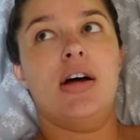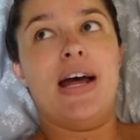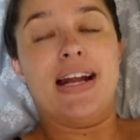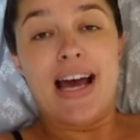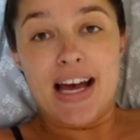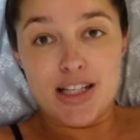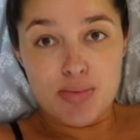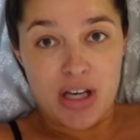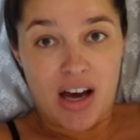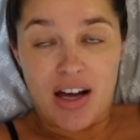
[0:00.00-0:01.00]
And it has
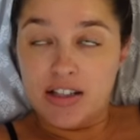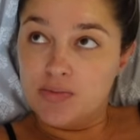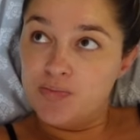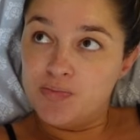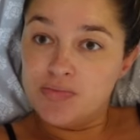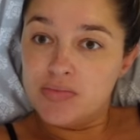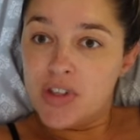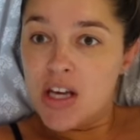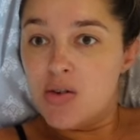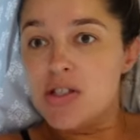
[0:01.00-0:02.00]
begun.
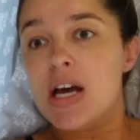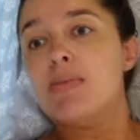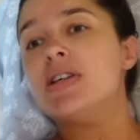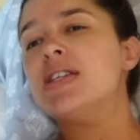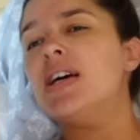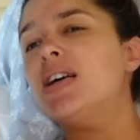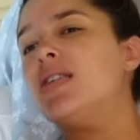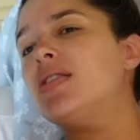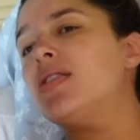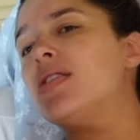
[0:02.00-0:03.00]
What time is it?
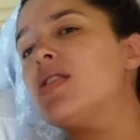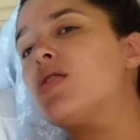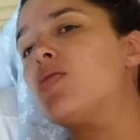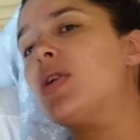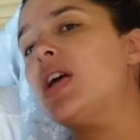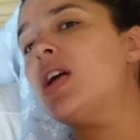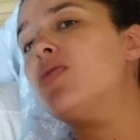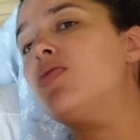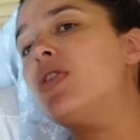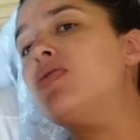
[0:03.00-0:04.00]

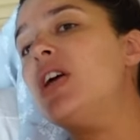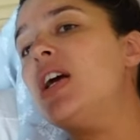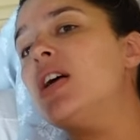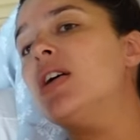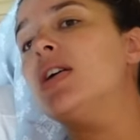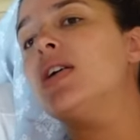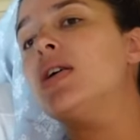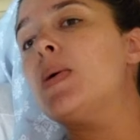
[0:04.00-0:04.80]
350? Yep.